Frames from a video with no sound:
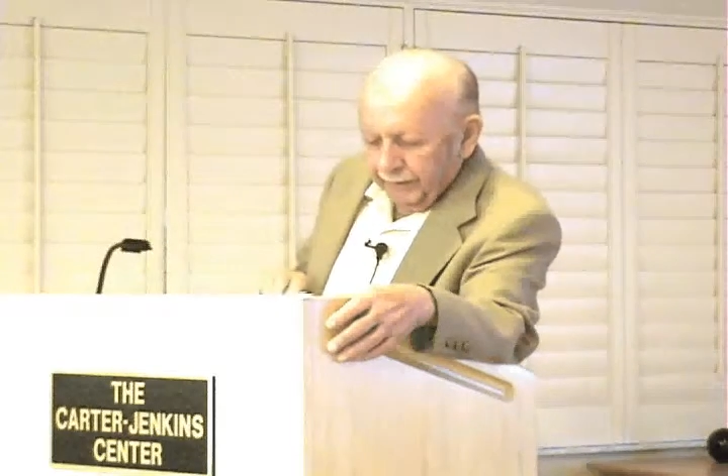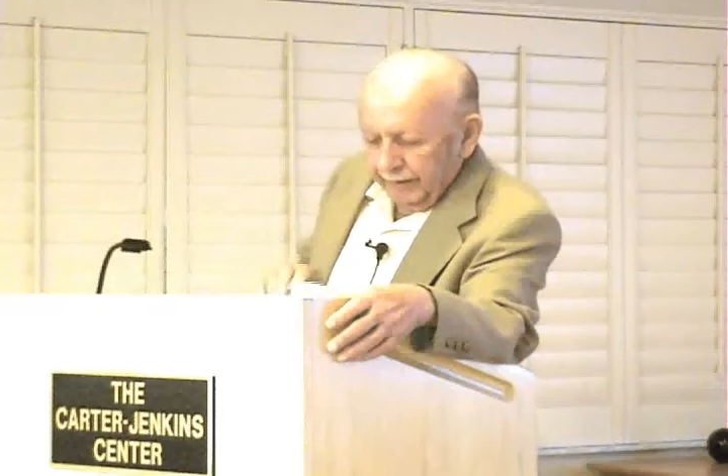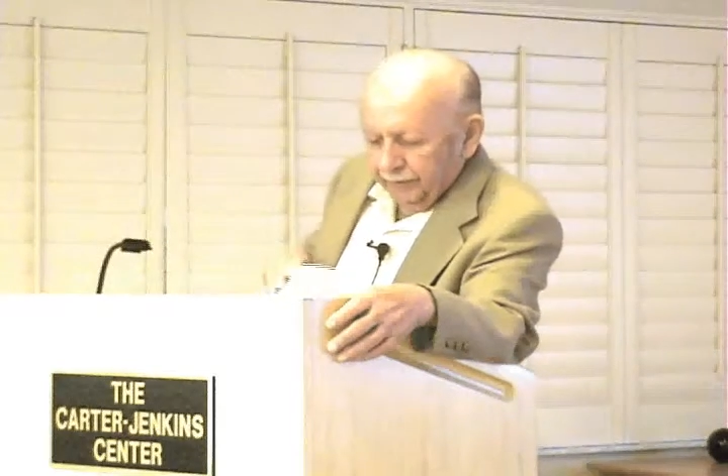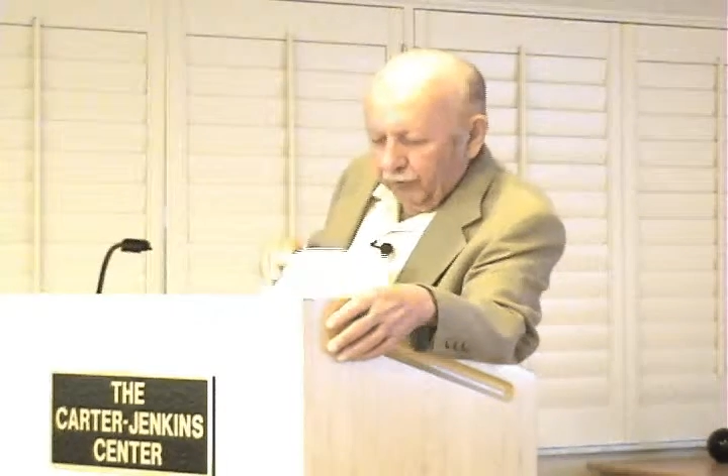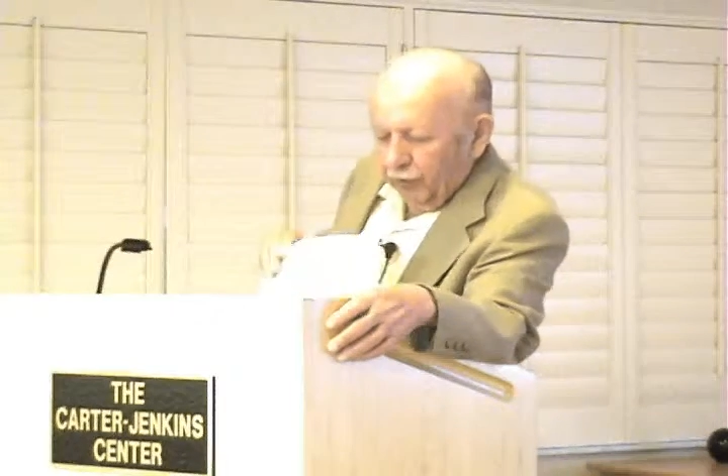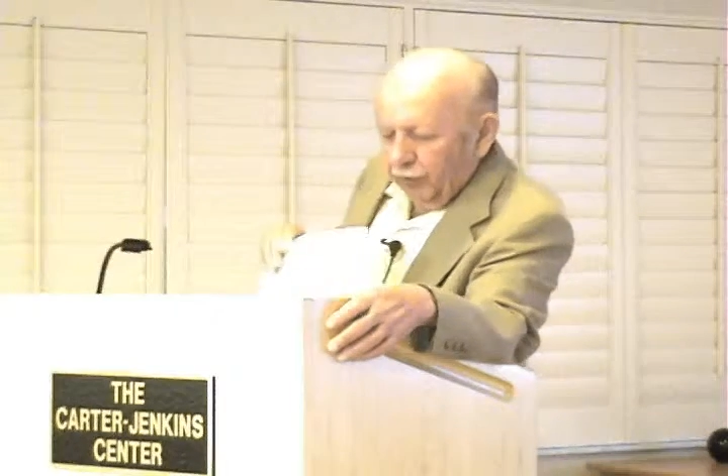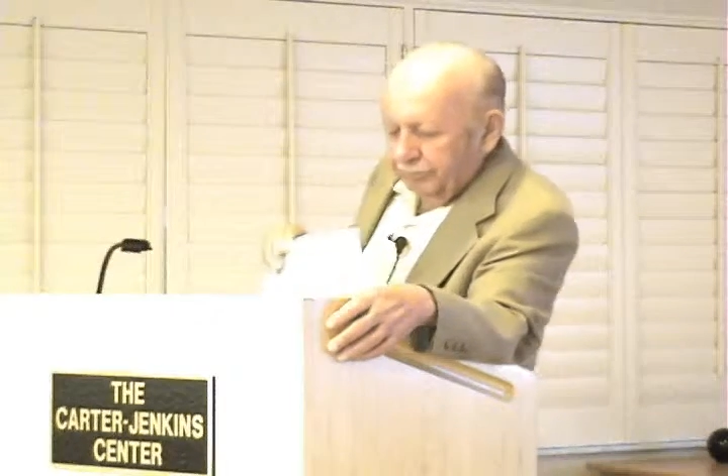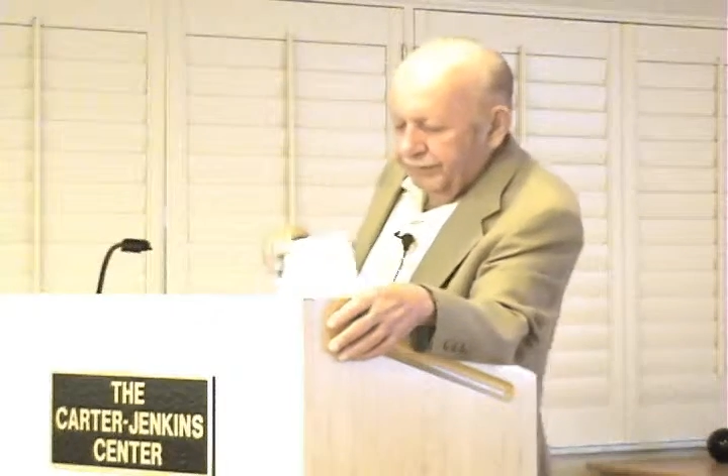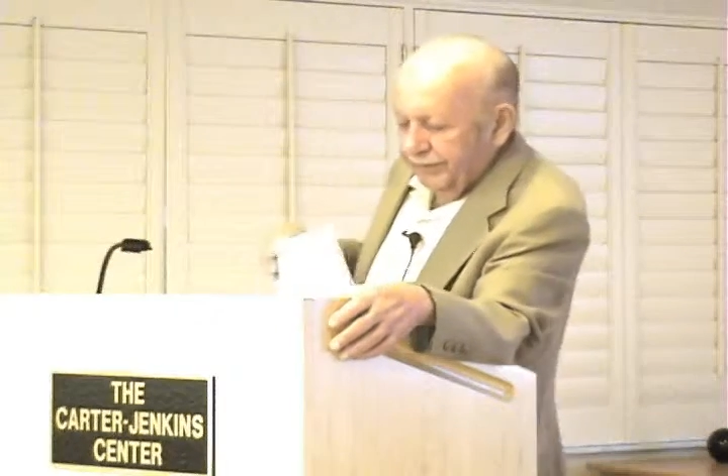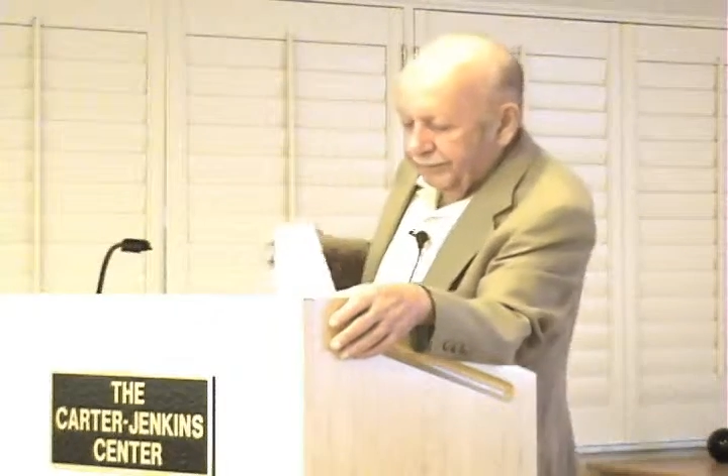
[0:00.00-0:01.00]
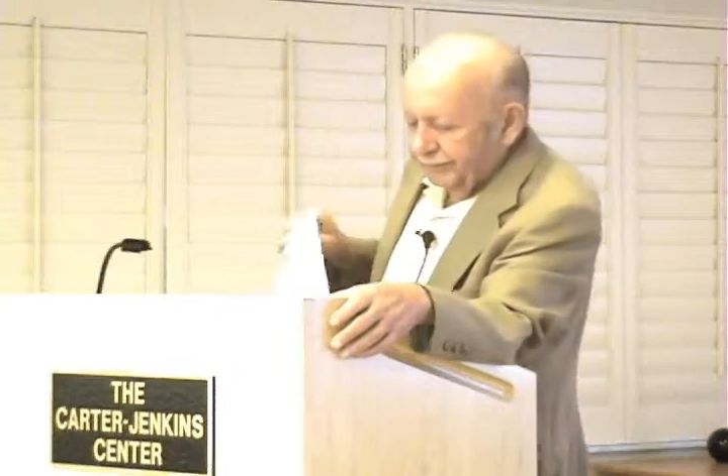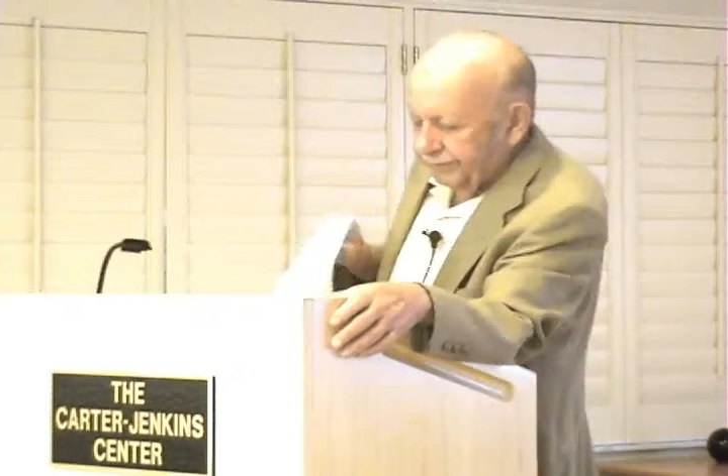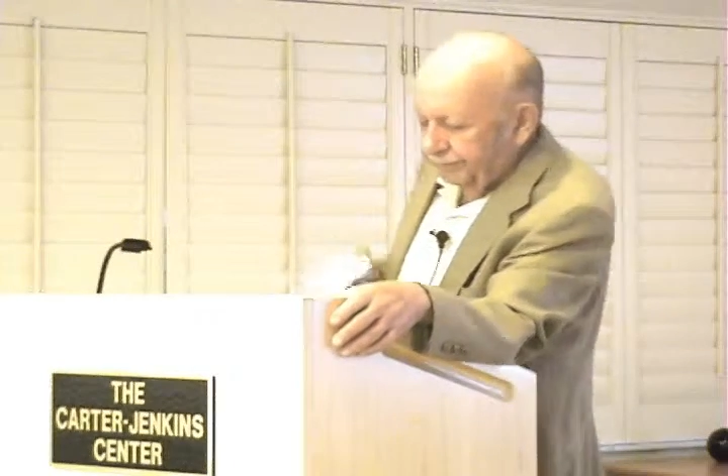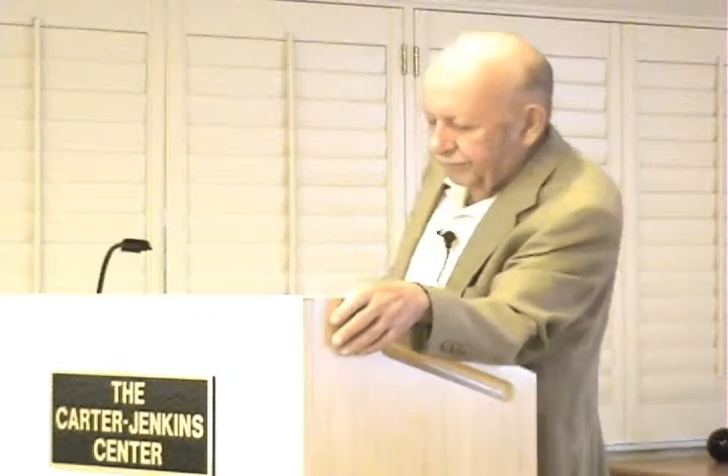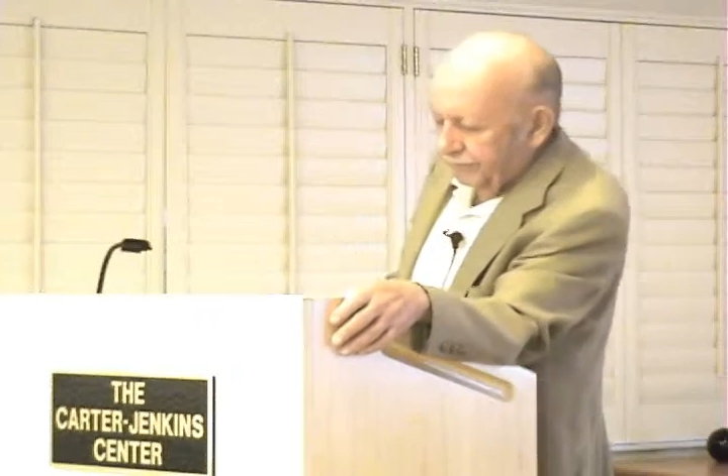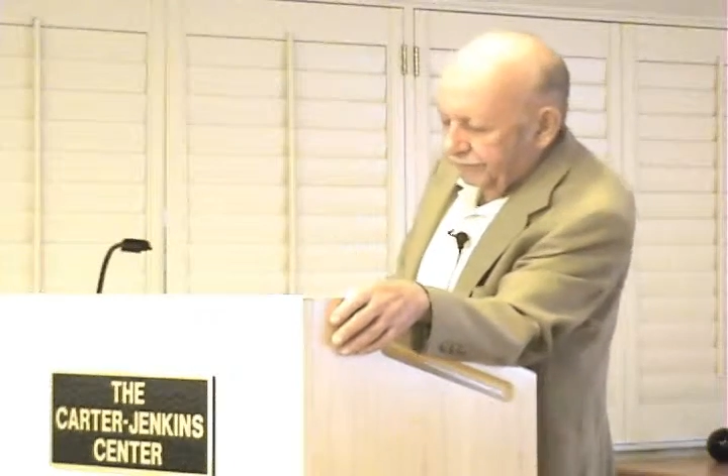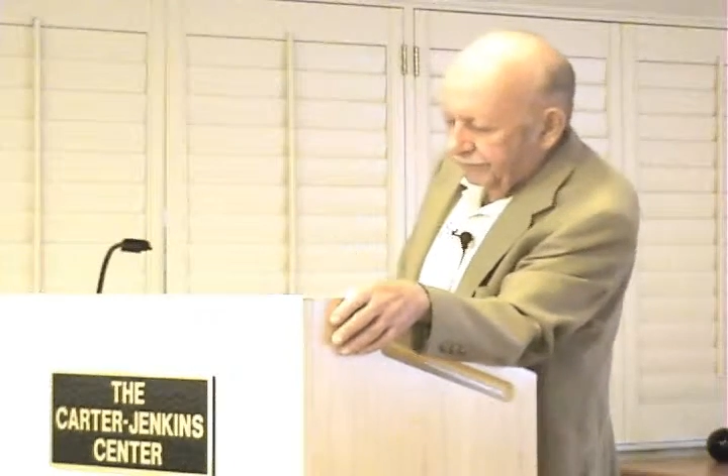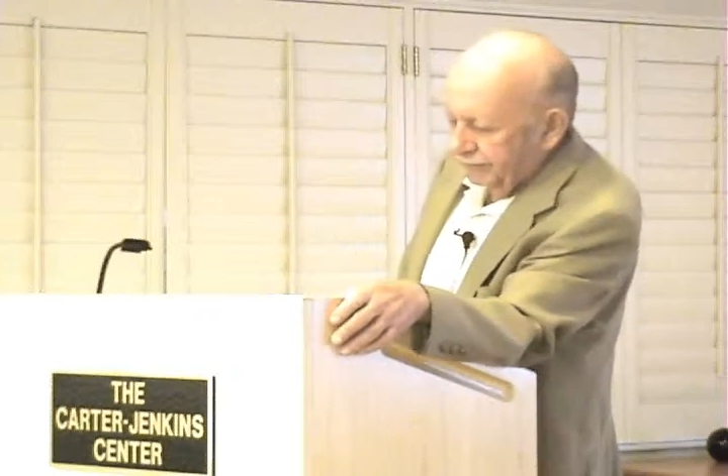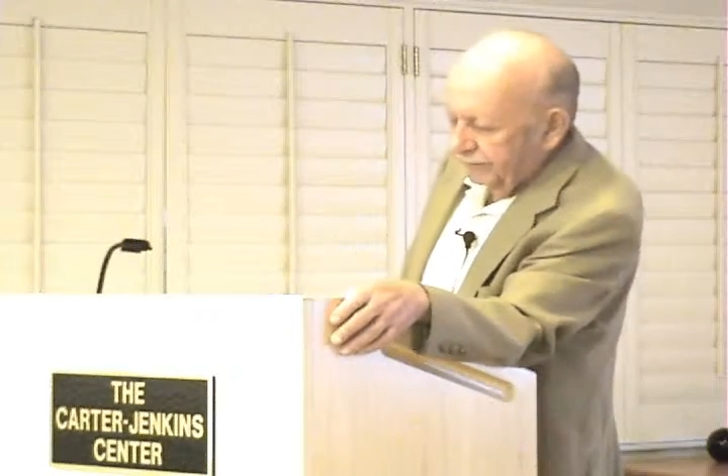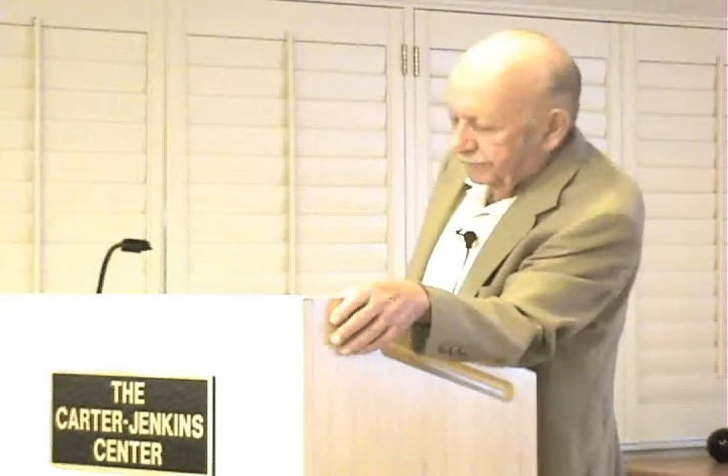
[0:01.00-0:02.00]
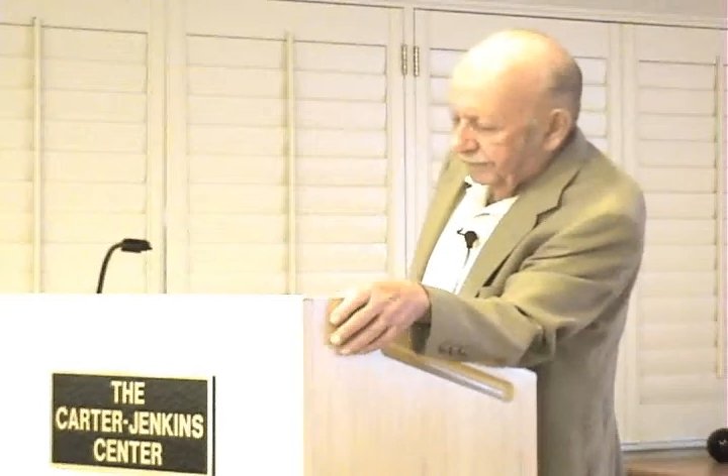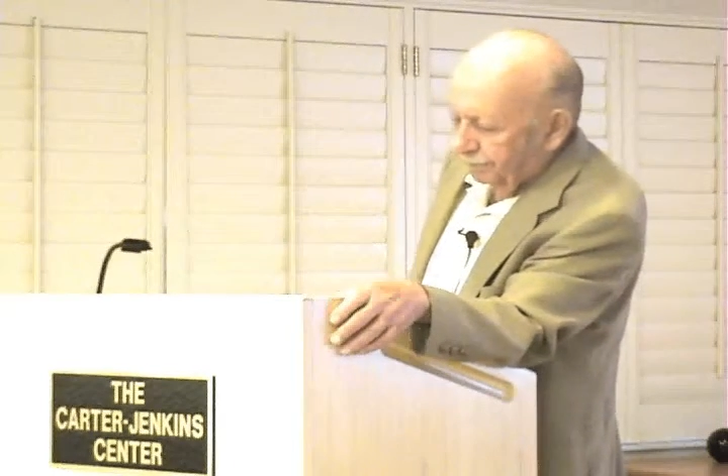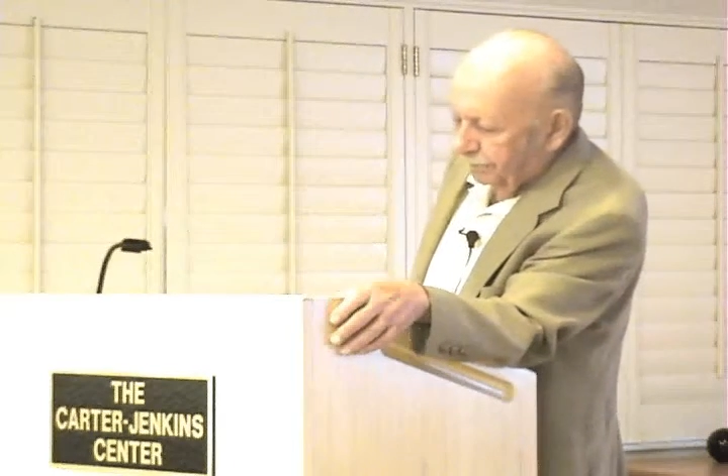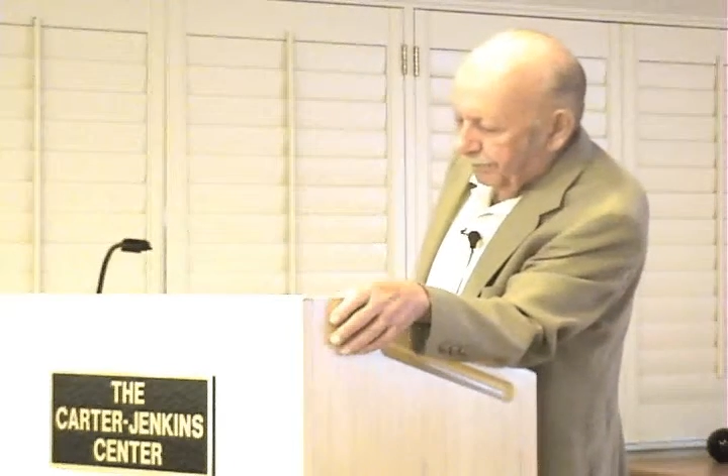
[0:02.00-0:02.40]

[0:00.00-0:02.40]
that objects, things and